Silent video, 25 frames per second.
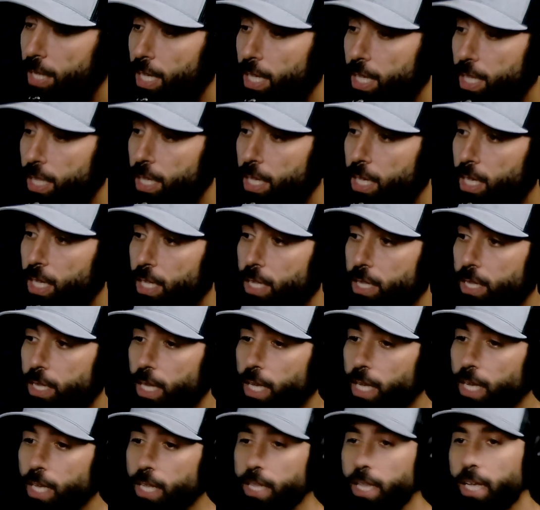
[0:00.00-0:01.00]
see
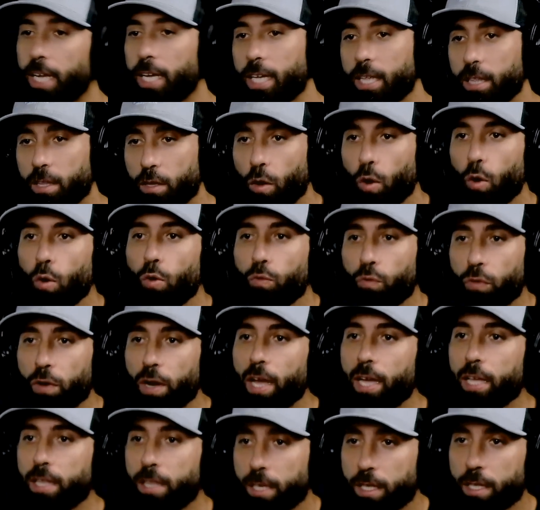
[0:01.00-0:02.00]
things like as an
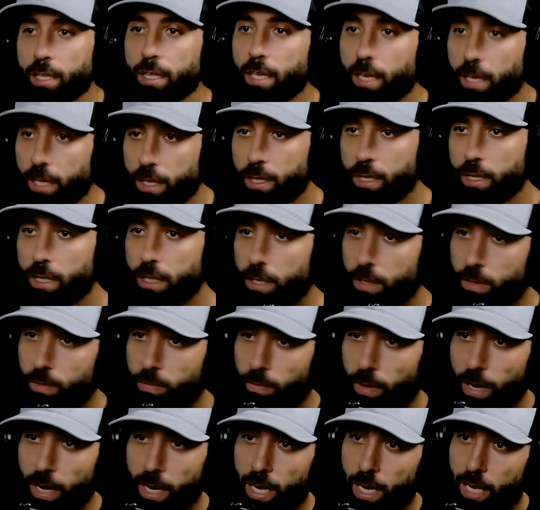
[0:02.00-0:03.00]
overnight success,
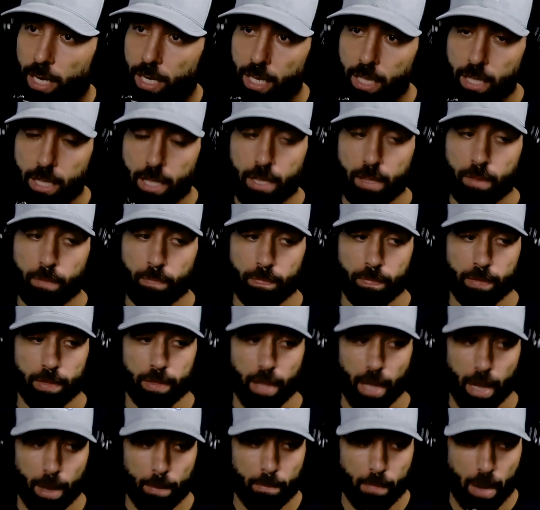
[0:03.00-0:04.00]
right? And this is,
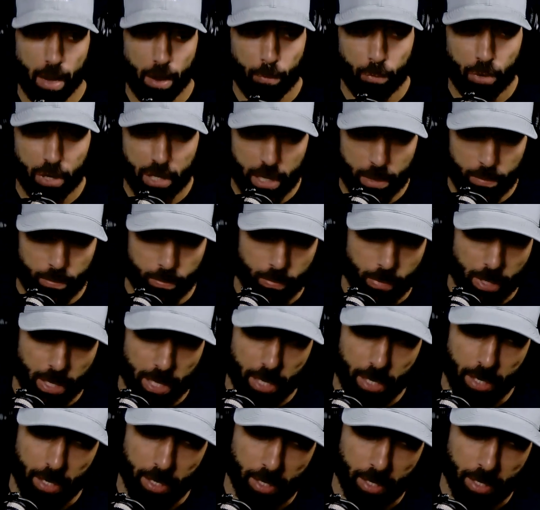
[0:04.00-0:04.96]
I want to keep hitting this